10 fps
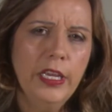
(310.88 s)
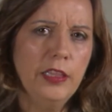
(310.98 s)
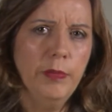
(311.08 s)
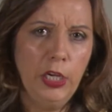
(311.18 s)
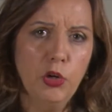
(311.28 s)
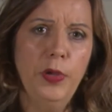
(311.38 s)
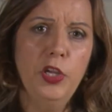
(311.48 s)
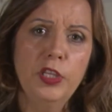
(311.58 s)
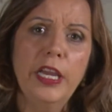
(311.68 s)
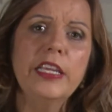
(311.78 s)
gut
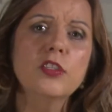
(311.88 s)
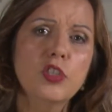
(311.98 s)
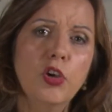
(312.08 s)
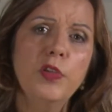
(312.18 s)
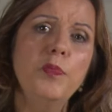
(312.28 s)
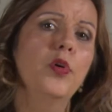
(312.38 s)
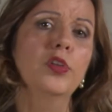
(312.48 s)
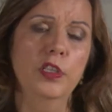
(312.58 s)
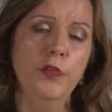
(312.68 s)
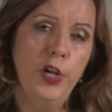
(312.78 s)
microbiota is so
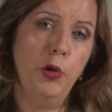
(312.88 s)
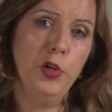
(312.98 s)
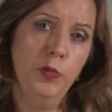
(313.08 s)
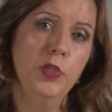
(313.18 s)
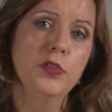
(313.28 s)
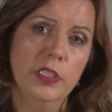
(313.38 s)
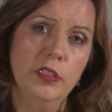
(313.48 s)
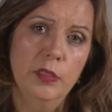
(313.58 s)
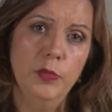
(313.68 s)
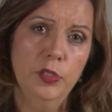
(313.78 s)
important for our immune
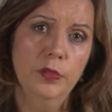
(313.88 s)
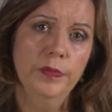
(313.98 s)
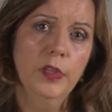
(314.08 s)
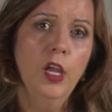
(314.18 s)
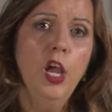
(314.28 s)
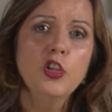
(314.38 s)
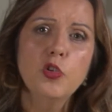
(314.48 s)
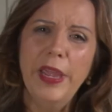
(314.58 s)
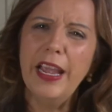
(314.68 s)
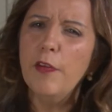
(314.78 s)
system too. You
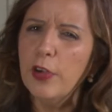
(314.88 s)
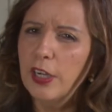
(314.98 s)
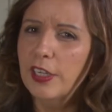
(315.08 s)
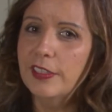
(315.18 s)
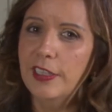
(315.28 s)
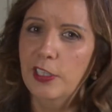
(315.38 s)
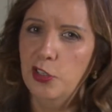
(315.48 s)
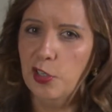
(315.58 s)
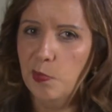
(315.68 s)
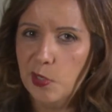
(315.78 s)
may have heard that your
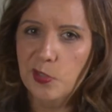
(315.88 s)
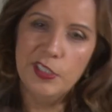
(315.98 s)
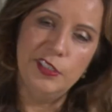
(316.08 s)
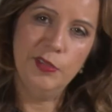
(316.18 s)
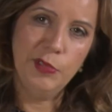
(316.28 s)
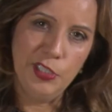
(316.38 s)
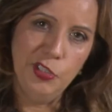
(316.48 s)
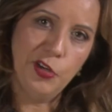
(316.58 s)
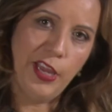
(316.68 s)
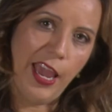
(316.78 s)
immune system is in
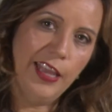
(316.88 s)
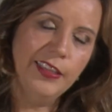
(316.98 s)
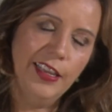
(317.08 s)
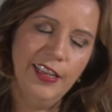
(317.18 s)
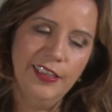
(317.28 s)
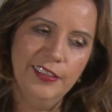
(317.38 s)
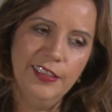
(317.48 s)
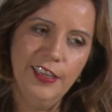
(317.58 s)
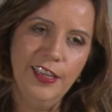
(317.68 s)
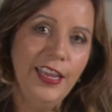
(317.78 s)
your gut, and
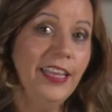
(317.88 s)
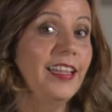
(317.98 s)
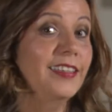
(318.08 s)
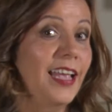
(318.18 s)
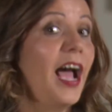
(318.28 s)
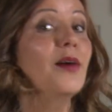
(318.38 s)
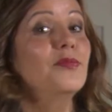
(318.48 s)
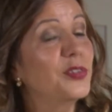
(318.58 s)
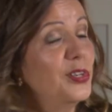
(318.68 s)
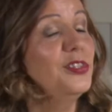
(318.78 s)
that's
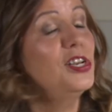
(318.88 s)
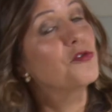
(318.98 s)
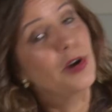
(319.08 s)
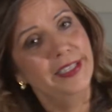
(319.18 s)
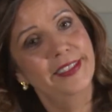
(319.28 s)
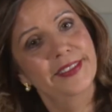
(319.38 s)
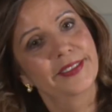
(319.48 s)
absolutely right.